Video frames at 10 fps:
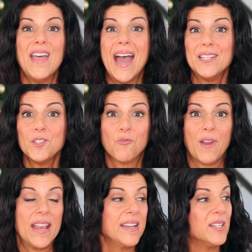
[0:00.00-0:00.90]
That is
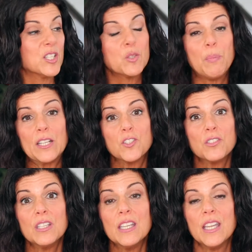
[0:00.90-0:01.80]
great,
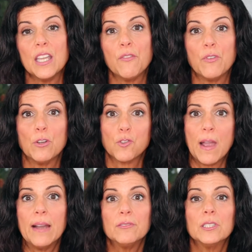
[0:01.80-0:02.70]
especially if you're
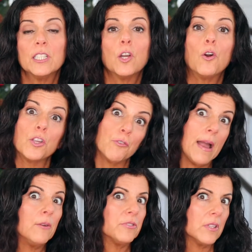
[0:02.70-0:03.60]
traveling or you're
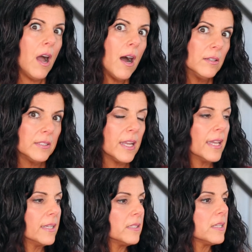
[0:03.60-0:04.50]
out for the
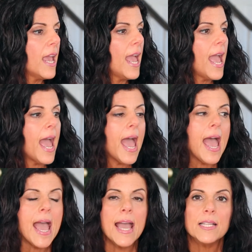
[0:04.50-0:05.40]
holidays
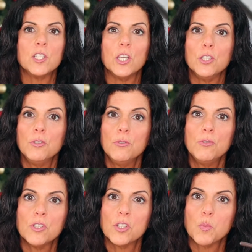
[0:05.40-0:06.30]
and you
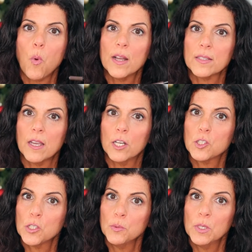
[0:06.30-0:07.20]
just want a
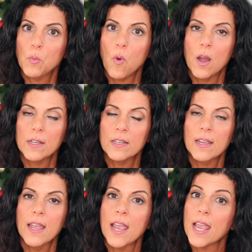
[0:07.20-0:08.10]
two-in-one.
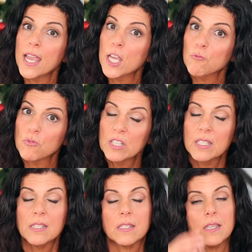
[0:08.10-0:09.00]
It
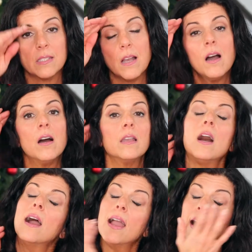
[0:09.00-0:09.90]
really stays on.
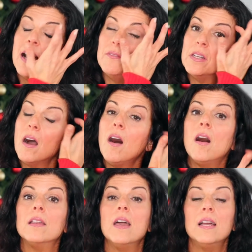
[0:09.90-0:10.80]
I have it
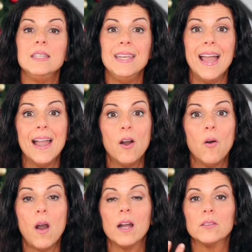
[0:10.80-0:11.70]
on
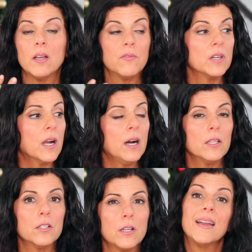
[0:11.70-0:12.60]
now. I love the
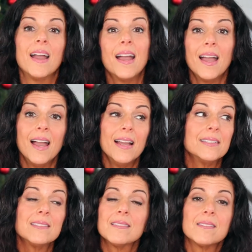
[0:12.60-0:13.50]
color
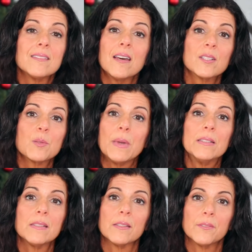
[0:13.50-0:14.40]
and it's not
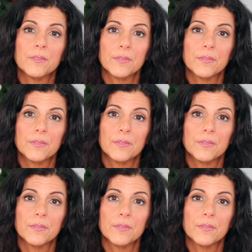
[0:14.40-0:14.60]
expensive.